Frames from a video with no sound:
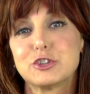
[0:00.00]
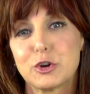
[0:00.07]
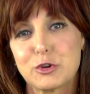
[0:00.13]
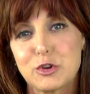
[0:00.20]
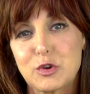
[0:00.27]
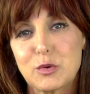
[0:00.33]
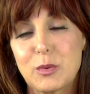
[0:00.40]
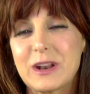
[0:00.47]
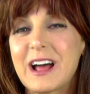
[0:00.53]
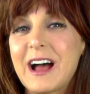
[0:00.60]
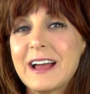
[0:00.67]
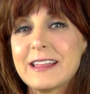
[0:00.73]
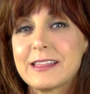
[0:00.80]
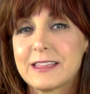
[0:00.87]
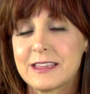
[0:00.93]
show you what
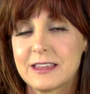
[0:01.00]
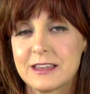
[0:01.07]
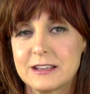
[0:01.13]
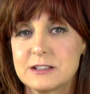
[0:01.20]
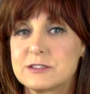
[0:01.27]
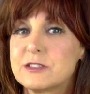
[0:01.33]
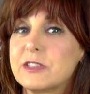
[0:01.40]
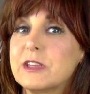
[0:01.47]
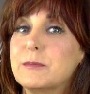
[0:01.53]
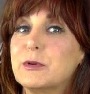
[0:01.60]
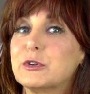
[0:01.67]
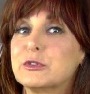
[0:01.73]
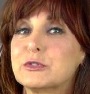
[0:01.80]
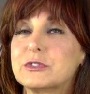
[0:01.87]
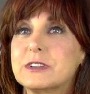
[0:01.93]
I think is the
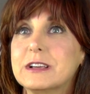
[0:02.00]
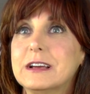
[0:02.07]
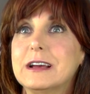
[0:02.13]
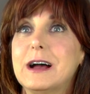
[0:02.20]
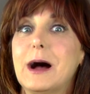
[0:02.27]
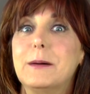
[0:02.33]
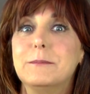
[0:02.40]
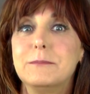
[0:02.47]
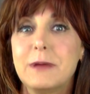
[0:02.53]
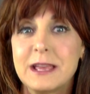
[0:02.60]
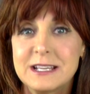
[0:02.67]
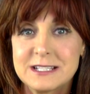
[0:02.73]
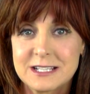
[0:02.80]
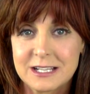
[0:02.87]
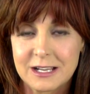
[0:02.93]
most
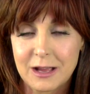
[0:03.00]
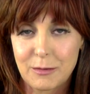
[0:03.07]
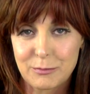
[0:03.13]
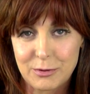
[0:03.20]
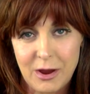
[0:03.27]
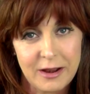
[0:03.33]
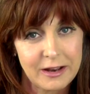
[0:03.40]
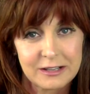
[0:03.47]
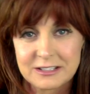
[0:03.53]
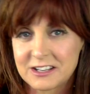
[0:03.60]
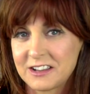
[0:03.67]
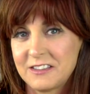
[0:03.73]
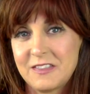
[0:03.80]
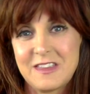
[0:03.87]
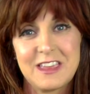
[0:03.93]
amazing product
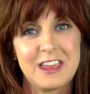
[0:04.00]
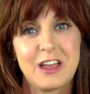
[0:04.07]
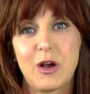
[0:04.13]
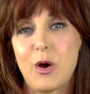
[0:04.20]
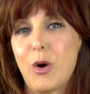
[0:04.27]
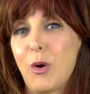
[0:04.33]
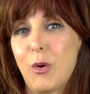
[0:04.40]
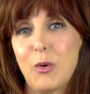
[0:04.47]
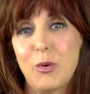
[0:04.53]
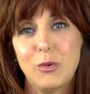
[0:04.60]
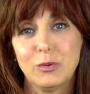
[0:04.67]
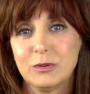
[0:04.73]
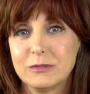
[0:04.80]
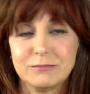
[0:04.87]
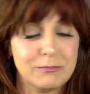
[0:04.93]
in the
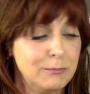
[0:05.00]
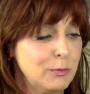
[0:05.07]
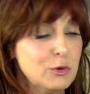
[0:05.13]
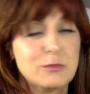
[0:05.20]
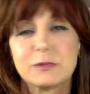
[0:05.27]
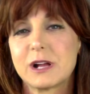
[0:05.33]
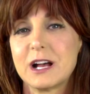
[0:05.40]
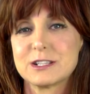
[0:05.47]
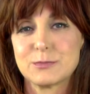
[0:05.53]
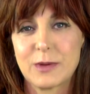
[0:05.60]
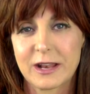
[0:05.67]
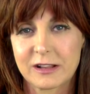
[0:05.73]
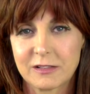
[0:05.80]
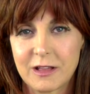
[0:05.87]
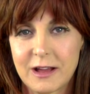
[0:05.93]
whole Boom
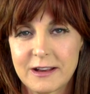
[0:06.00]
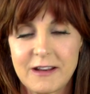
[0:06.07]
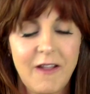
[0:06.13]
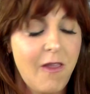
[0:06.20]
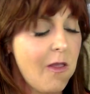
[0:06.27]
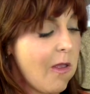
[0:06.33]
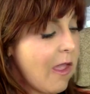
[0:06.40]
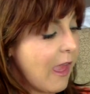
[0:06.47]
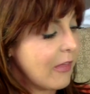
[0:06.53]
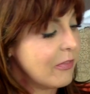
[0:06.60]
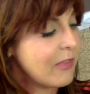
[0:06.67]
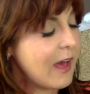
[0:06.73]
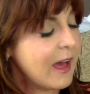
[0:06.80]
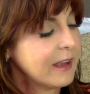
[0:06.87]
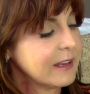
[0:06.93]
cosmetic line, and
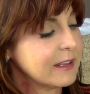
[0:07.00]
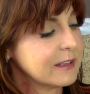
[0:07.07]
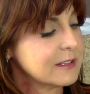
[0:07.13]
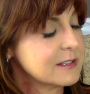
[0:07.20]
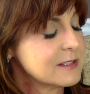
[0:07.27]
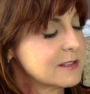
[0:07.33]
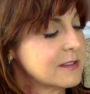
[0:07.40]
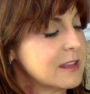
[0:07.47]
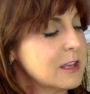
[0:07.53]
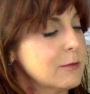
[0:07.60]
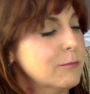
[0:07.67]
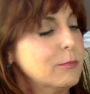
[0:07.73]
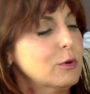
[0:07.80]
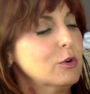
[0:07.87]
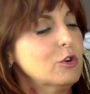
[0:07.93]
that is the
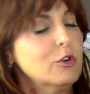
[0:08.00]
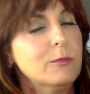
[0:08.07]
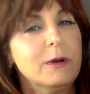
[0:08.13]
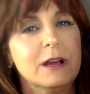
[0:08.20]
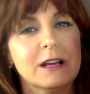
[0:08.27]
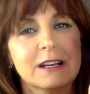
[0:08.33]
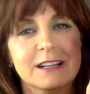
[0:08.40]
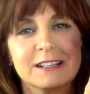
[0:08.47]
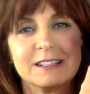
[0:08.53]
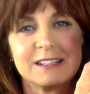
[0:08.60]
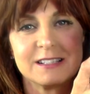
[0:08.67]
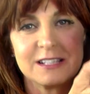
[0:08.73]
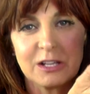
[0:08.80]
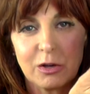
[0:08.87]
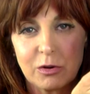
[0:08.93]
Boom
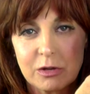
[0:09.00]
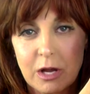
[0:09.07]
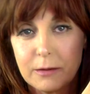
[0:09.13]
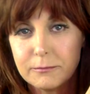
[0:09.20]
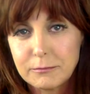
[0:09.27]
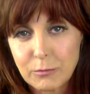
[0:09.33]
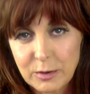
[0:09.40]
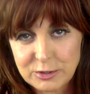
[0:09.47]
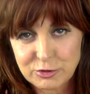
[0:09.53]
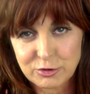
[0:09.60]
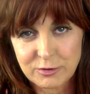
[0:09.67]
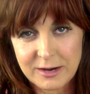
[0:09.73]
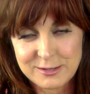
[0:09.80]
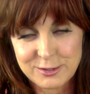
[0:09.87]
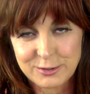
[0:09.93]
Silk
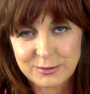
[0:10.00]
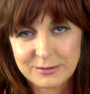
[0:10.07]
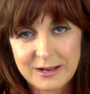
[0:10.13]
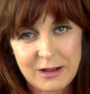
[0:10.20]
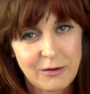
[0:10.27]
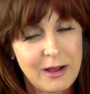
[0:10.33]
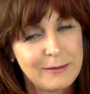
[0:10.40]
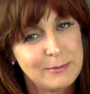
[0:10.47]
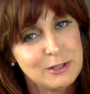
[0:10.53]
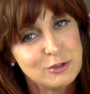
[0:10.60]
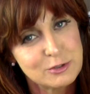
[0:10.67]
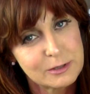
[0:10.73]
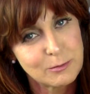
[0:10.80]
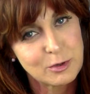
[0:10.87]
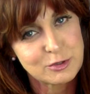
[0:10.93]
Moisturizer. Now, I've been
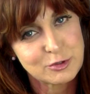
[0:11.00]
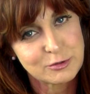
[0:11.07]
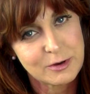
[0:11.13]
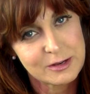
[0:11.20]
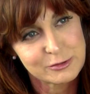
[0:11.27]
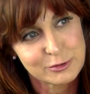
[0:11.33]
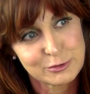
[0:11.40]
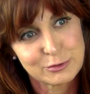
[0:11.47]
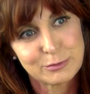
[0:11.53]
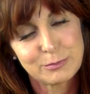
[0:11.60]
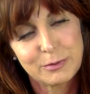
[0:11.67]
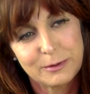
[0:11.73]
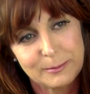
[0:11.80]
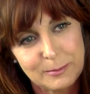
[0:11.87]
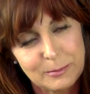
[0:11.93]
using moisturizer
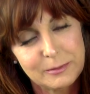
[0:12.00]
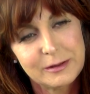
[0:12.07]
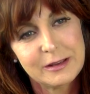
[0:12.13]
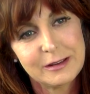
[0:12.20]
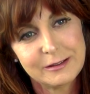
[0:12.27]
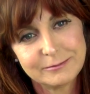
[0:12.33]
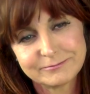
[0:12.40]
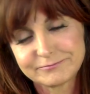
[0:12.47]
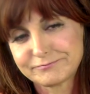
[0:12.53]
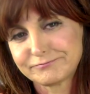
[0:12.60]
probably